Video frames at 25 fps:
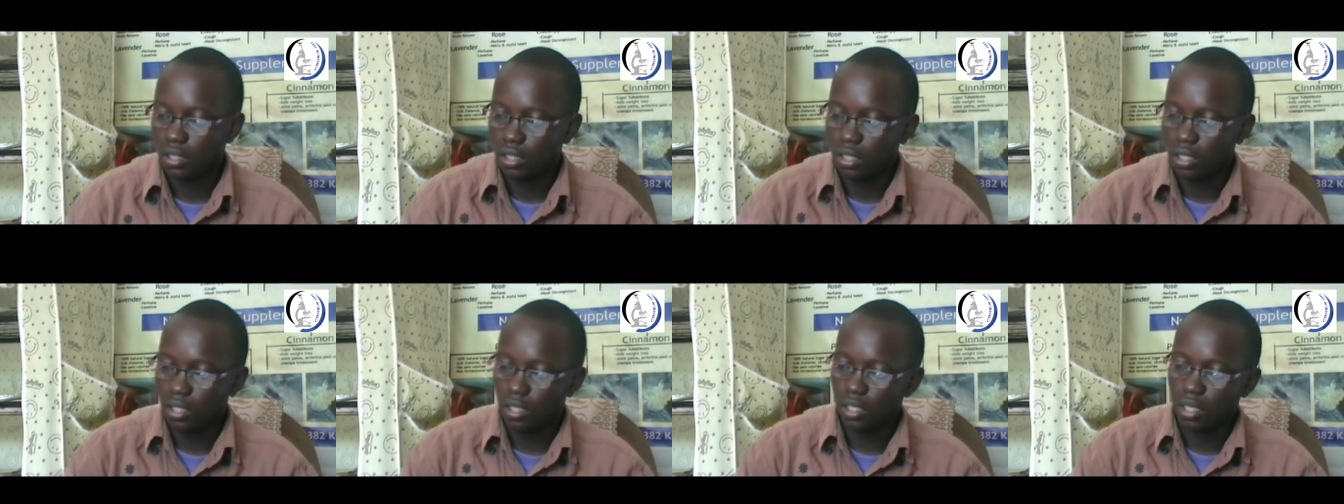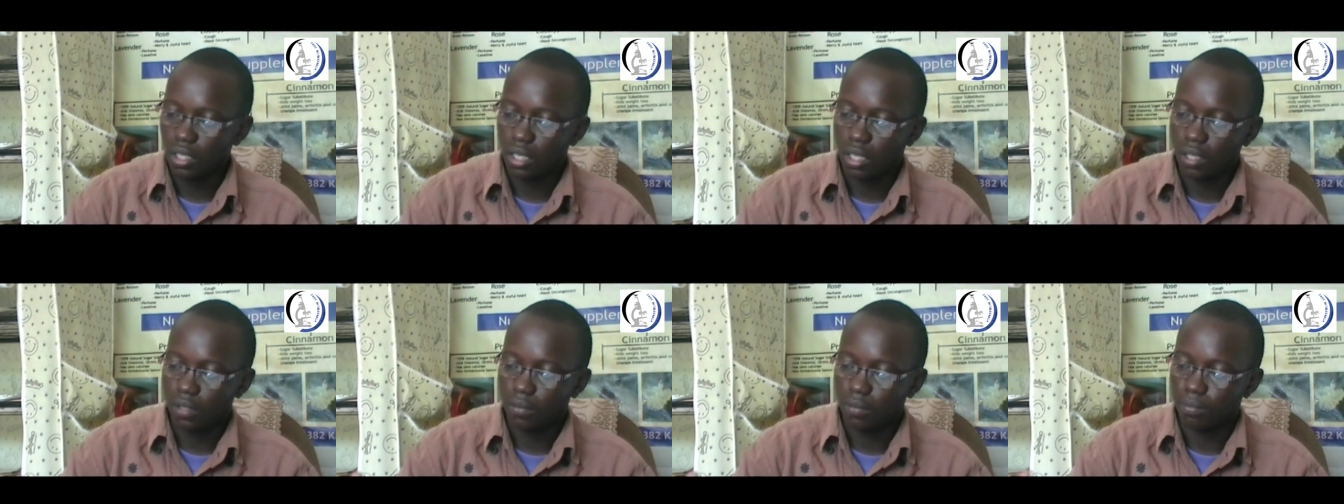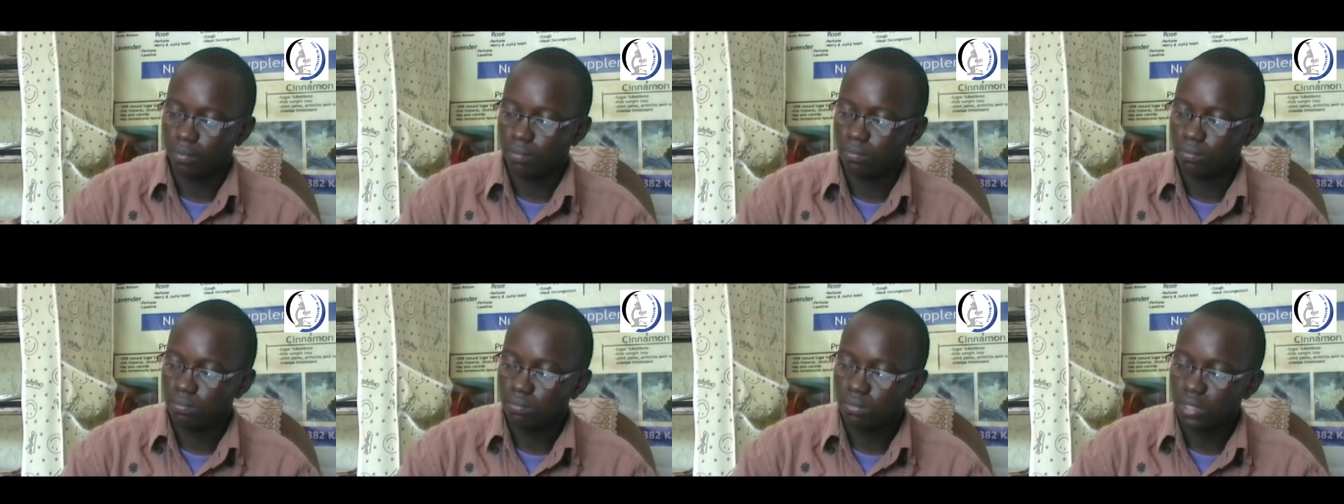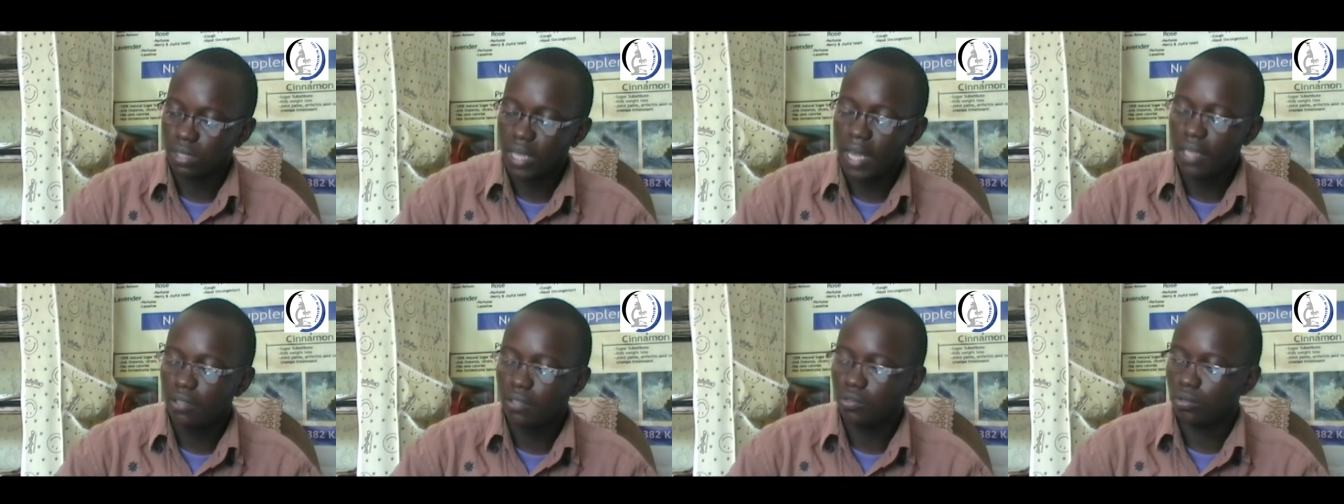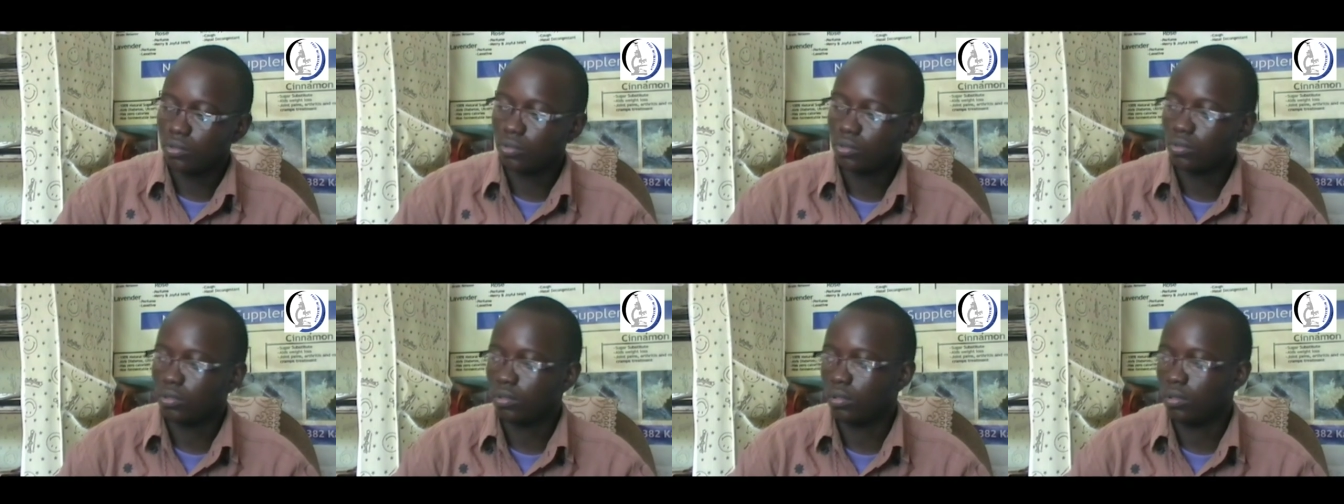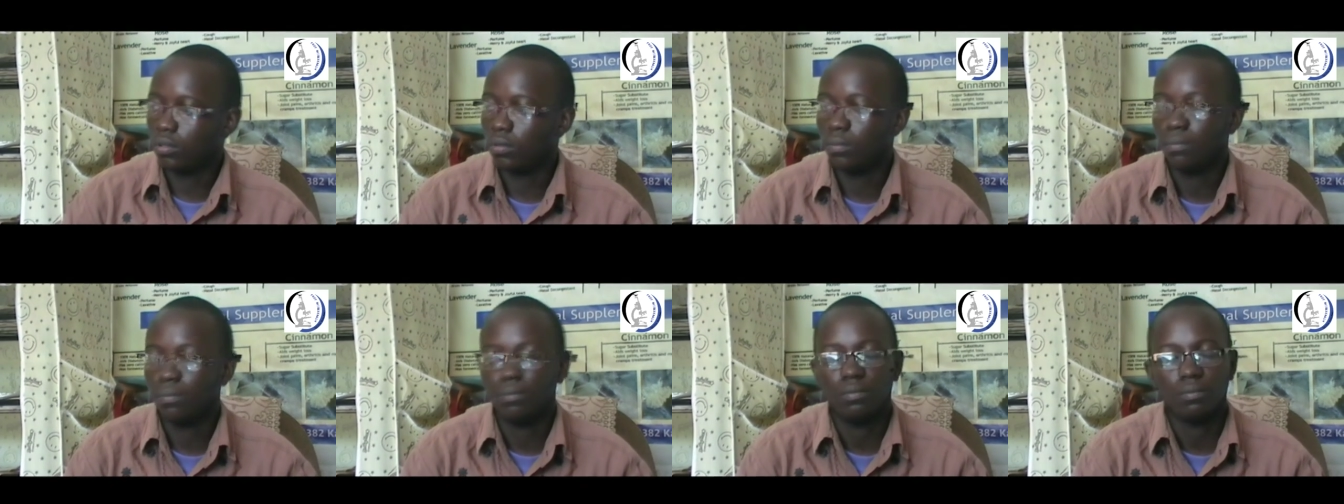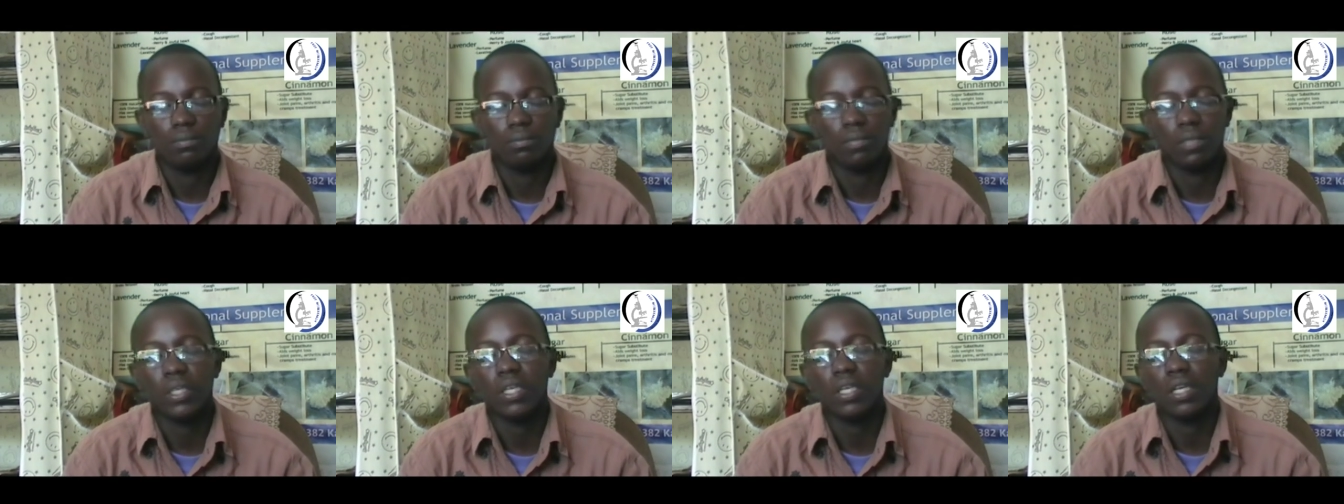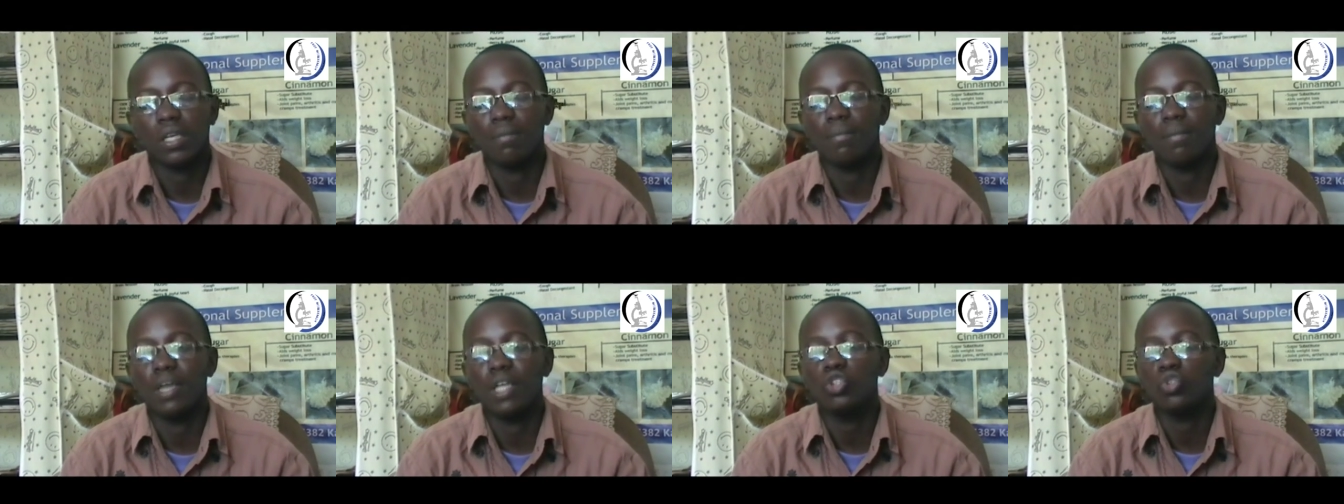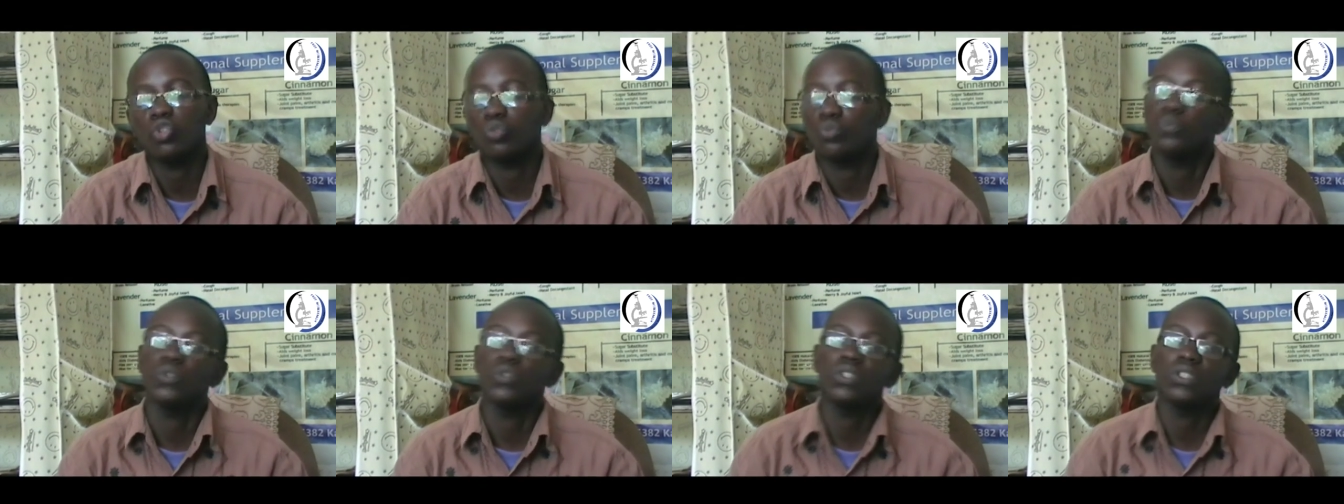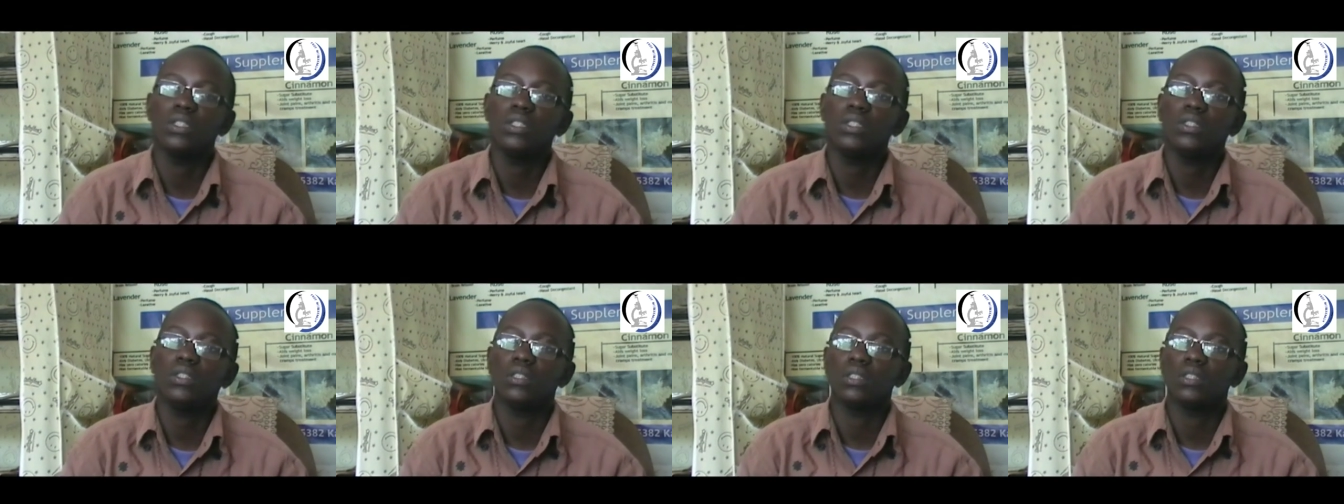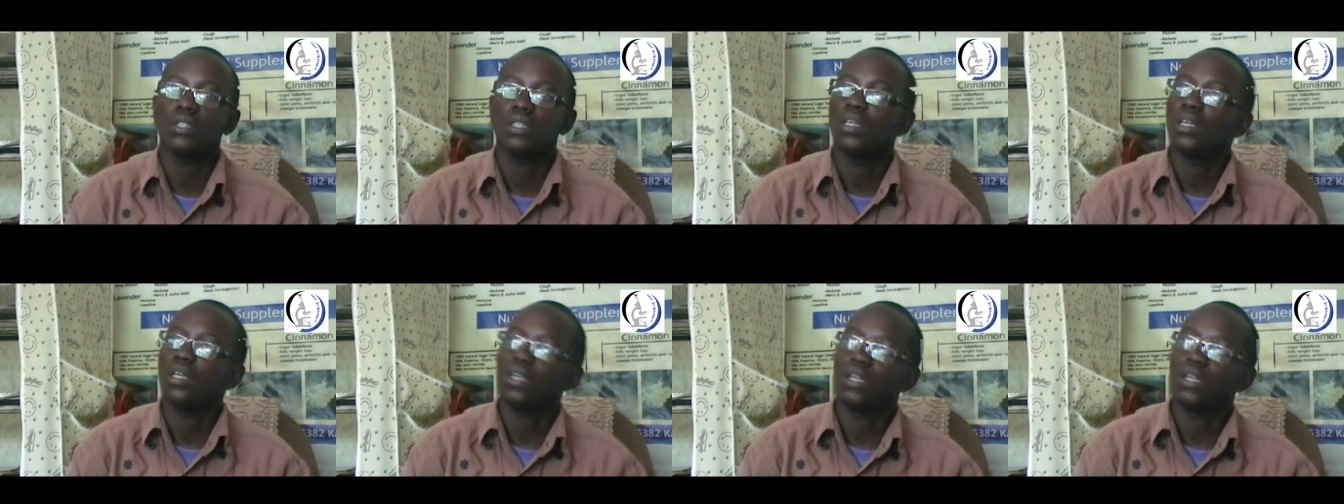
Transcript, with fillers: Then I began also making mushroom seeds,